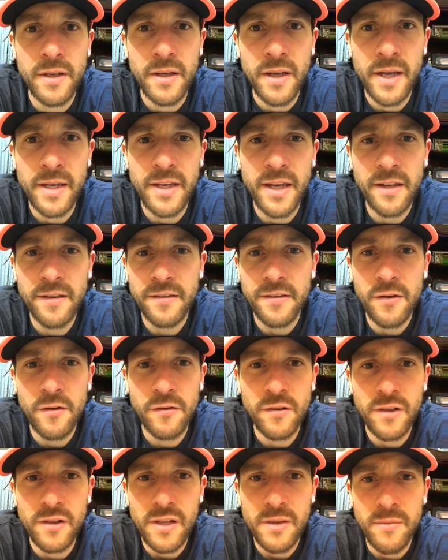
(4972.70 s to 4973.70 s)
I guess there's
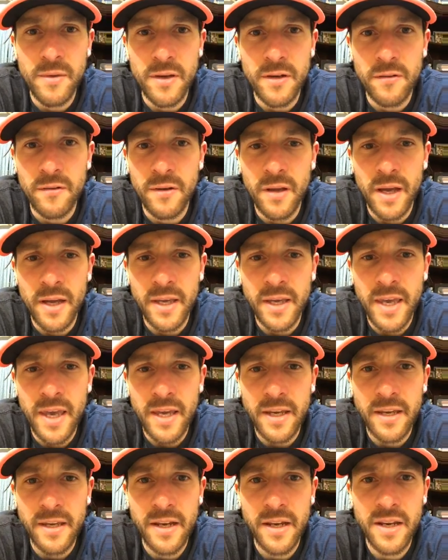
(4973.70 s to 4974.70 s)
a limit. I
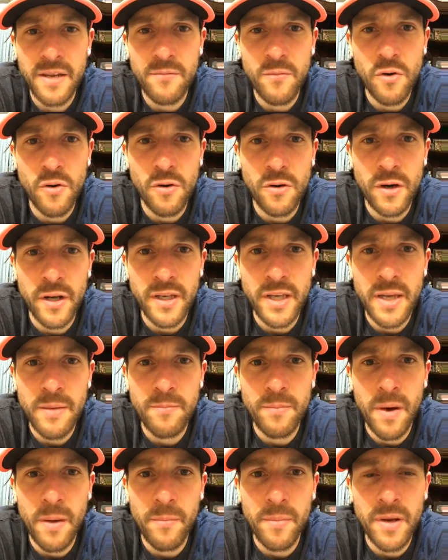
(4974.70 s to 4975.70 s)
can't get any more. I keep
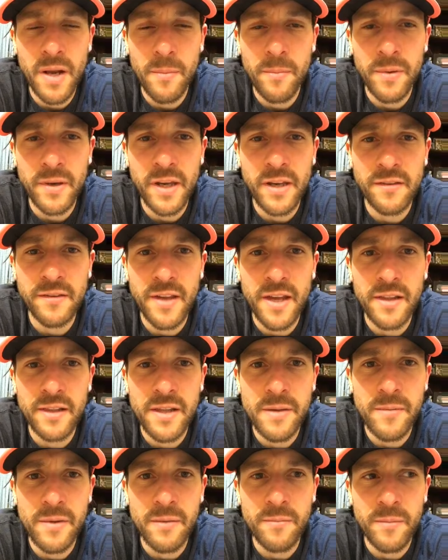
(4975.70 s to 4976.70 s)
bumping up against that
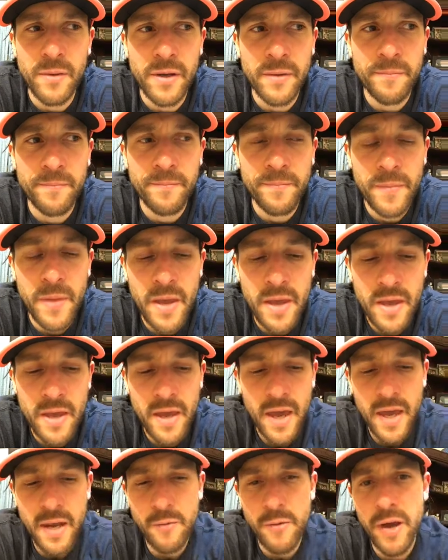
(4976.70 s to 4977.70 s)
limit. But
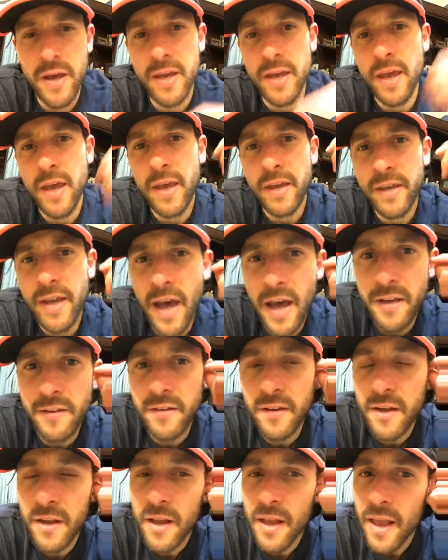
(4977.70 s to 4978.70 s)
anyway, guys,
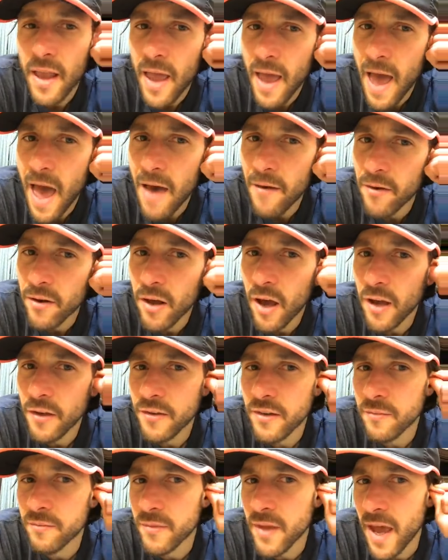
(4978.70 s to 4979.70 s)
have an
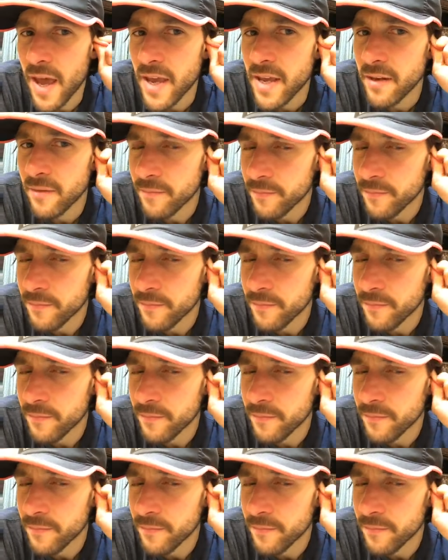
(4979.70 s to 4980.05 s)
awesome night.